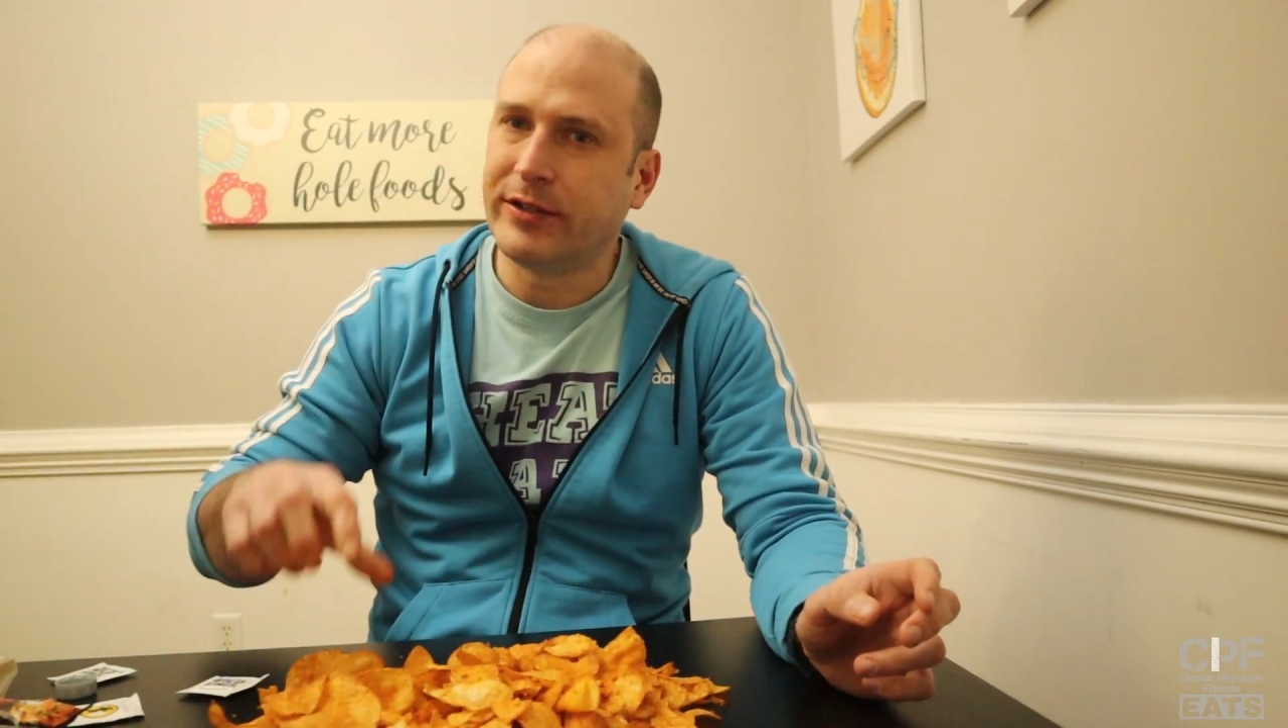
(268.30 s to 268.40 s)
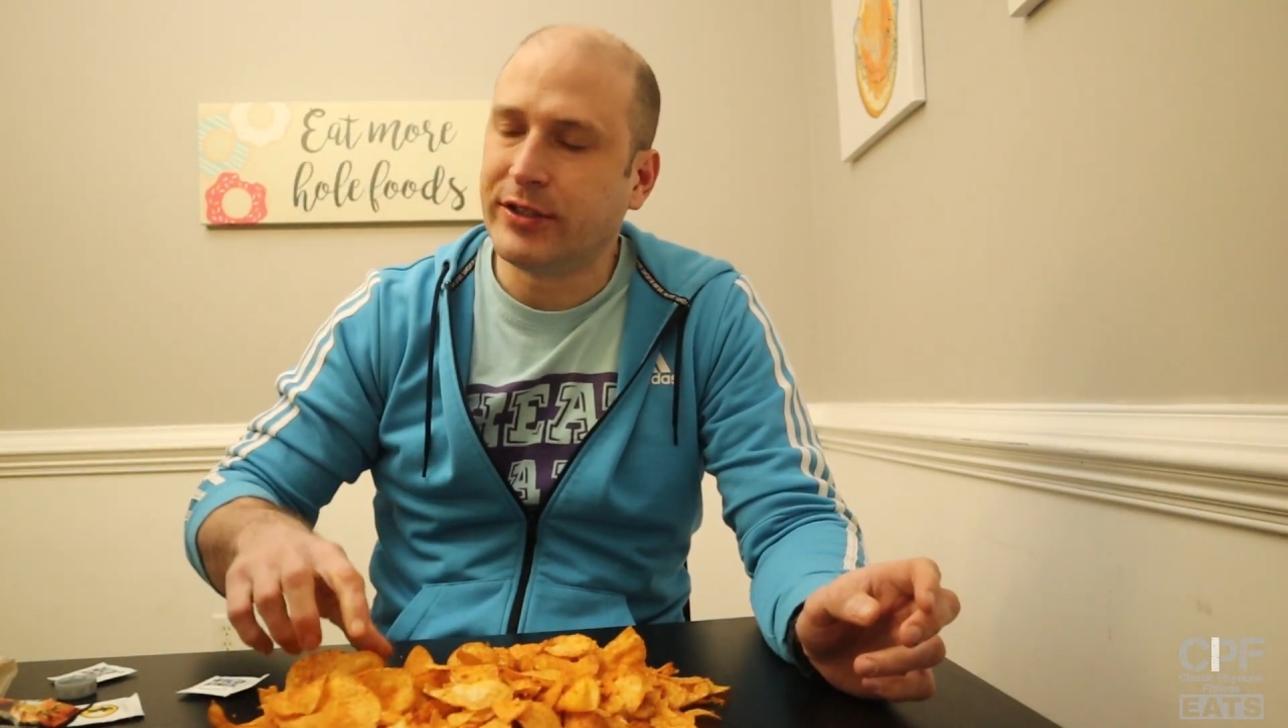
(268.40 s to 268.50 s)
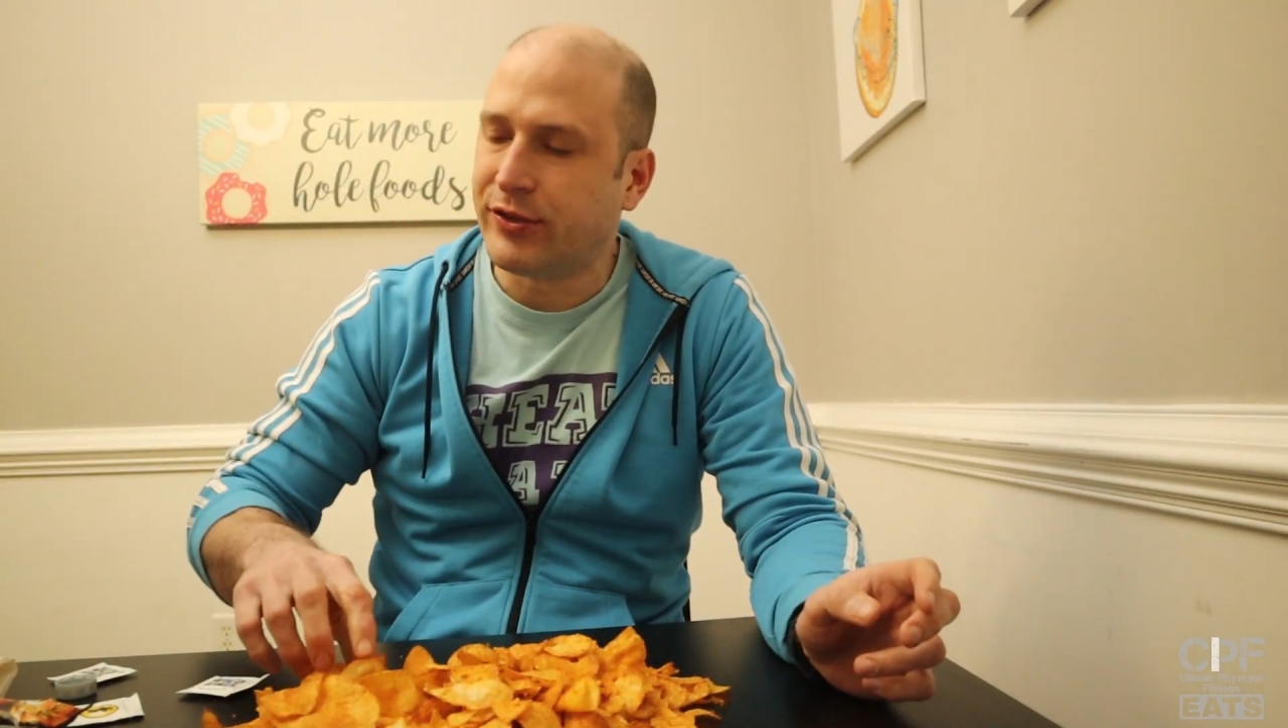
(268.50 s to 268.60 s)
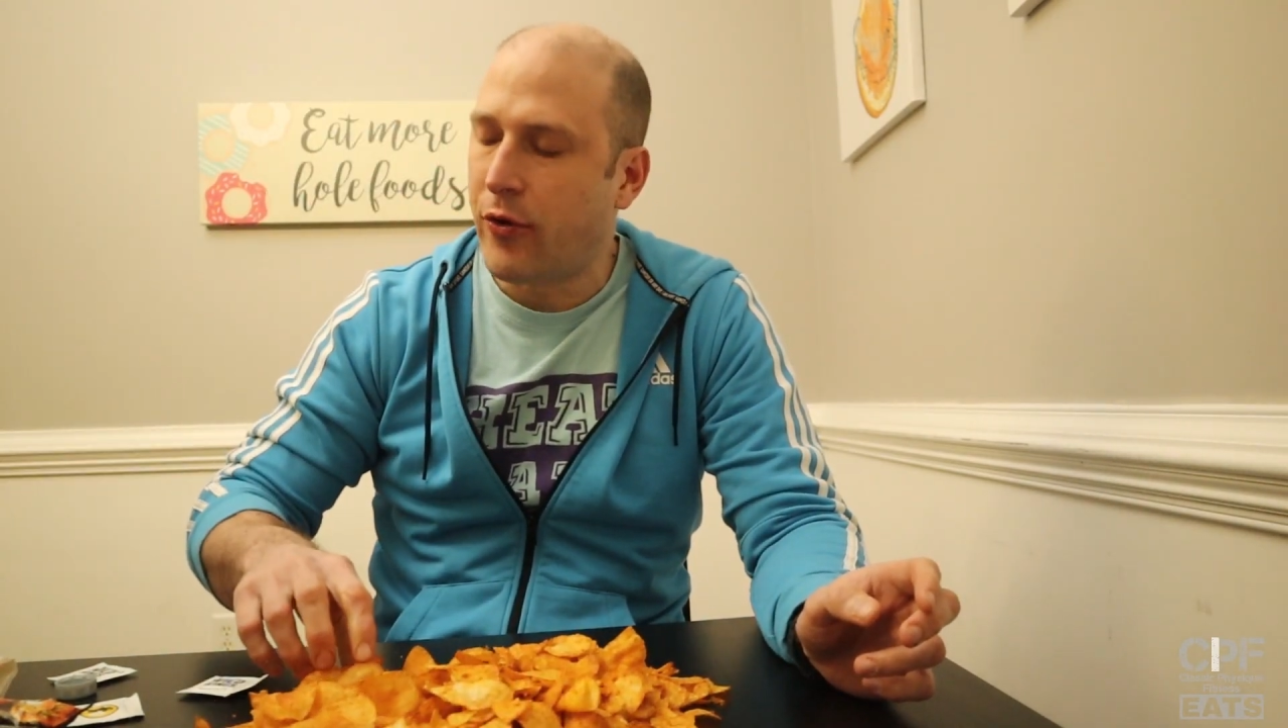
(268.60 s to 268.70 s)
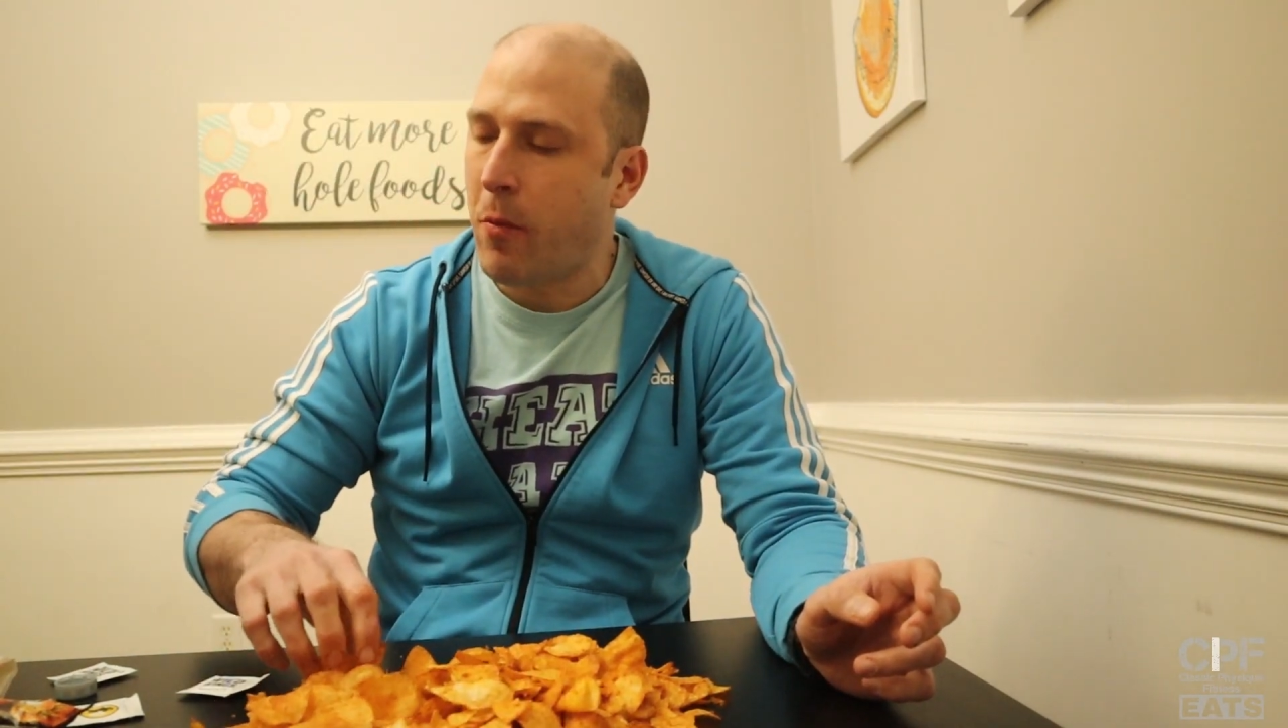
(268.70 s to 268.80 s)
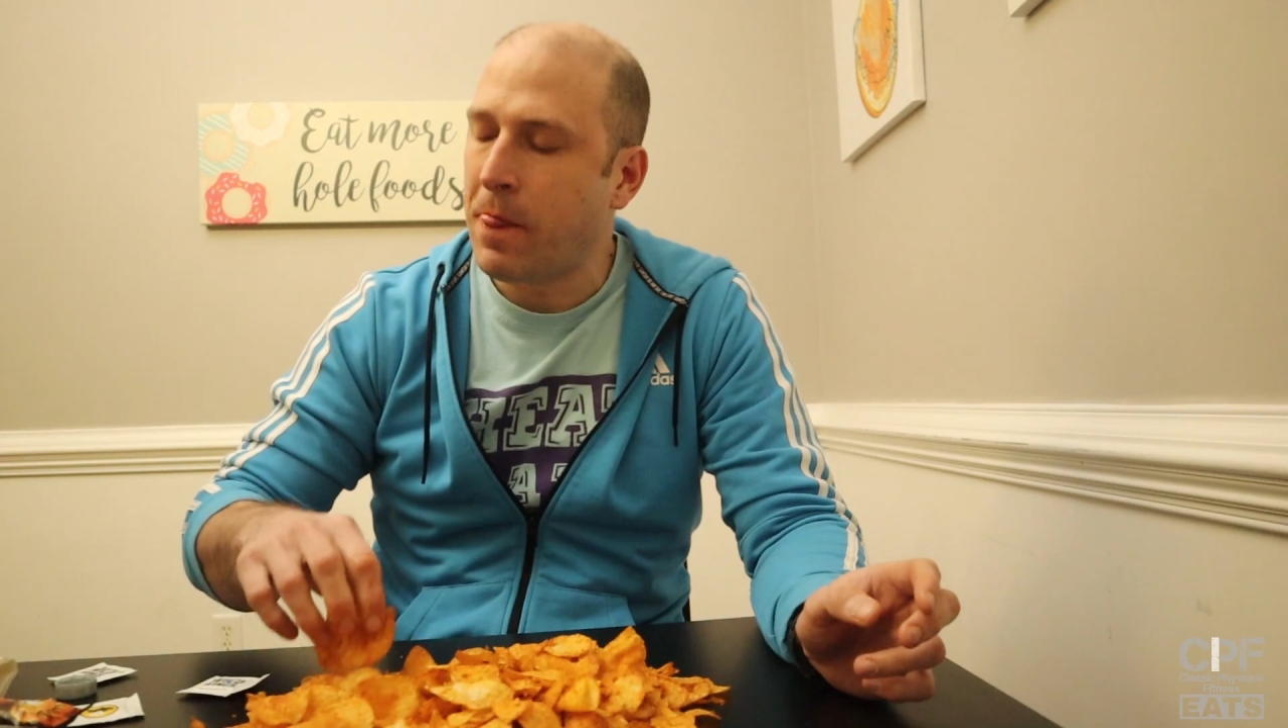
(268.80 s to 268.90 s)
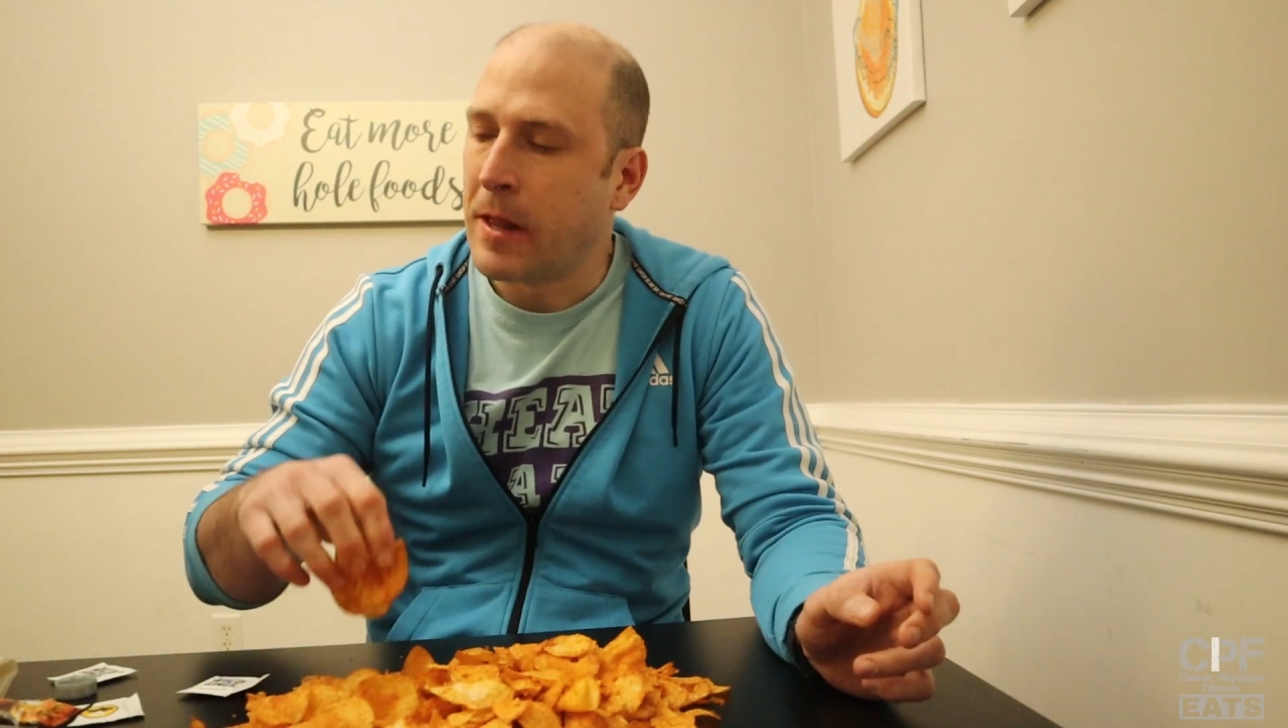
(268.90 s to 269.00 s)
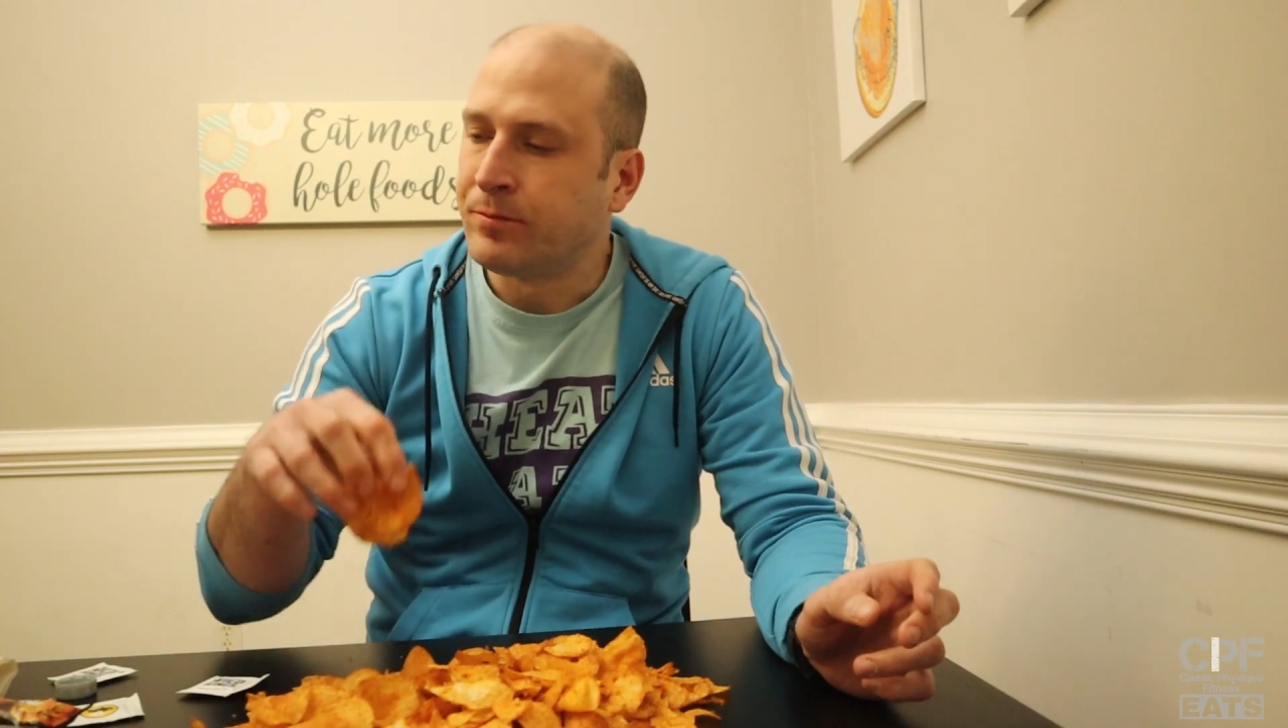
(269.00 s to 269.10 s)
I did the